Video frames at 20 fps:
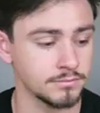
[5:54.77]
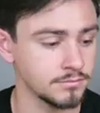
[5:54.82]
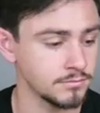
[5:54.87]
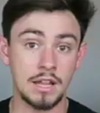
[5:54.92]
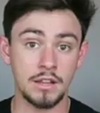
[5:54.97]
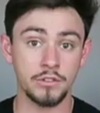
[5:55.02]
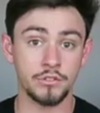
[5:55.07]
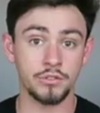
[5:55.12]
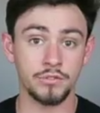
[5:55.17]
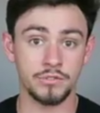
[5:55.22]
So
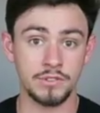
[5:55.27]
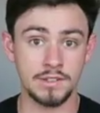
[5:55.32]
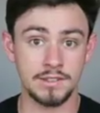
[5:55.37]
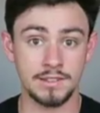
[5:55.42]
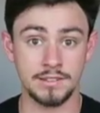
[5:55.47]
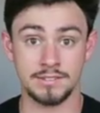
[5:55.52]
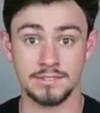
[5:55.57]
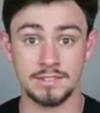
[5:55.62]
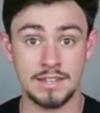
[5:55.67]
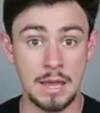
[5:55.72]
now that you've
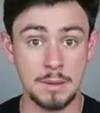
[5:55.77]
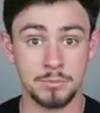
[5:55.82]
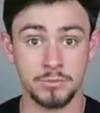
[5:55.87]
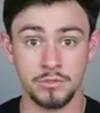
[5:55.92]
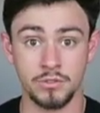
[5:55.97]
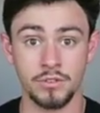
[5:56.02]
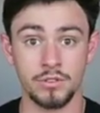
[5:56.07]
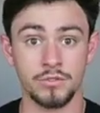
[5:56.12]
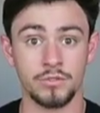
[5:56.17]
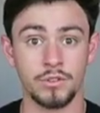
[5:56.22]
seen the
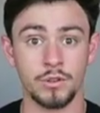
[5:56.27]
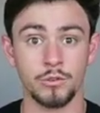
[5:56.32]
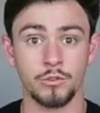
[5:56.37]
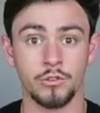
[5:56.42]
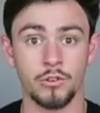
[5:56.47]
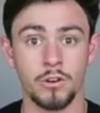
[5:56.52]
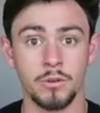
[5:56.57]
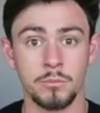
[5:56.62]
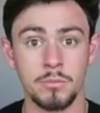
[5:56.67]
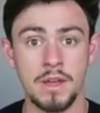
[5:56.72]
steps to the
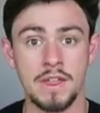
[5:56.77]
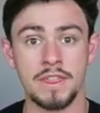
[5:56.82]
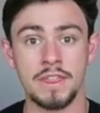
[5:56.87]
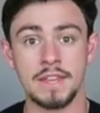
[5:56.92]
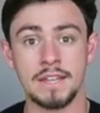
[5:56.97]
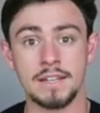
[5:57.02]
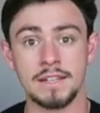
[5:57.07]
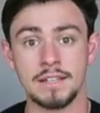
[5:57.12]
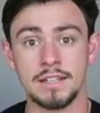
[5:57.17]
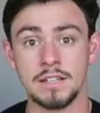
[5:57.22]
flowchart
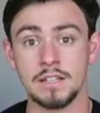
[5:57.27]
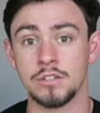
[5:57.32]
method,